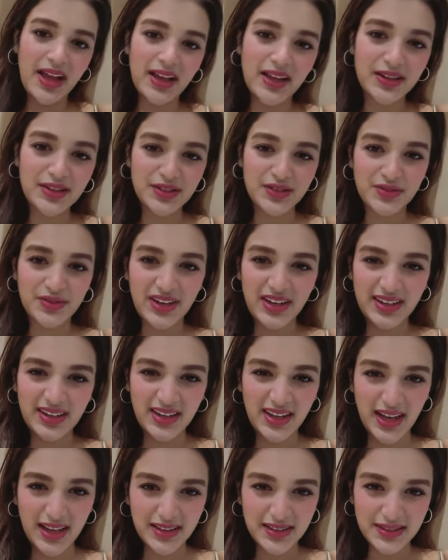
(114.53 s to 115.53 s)
My hair is wet,
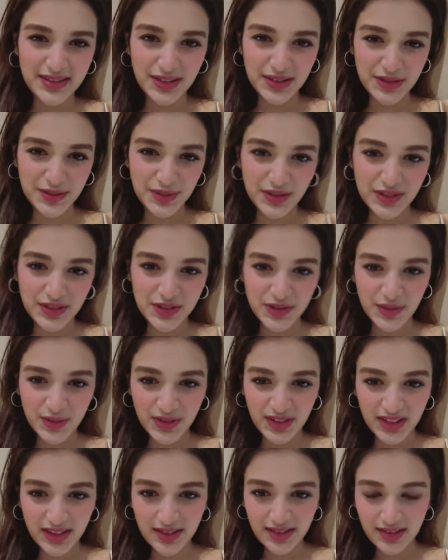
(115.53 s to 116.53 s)
guys. That's why it's
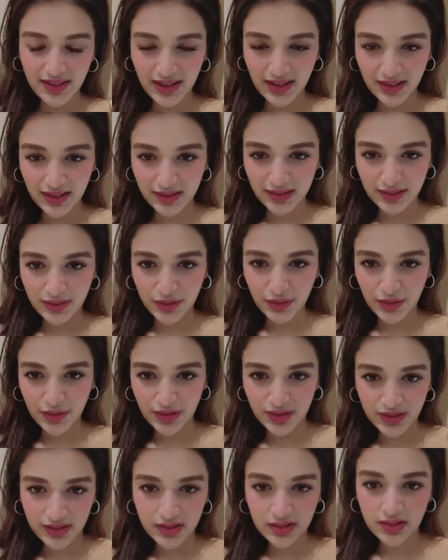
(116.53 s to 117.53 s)
looking like
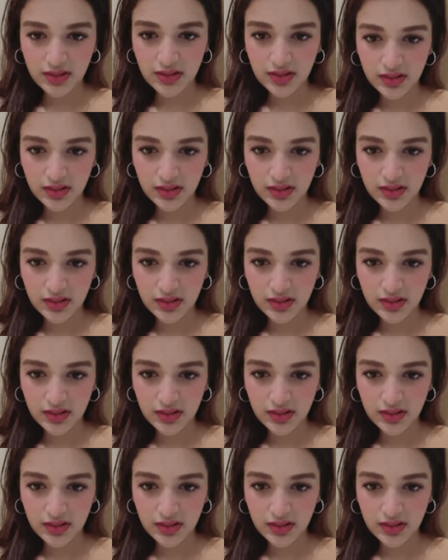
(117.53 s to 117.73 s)
all.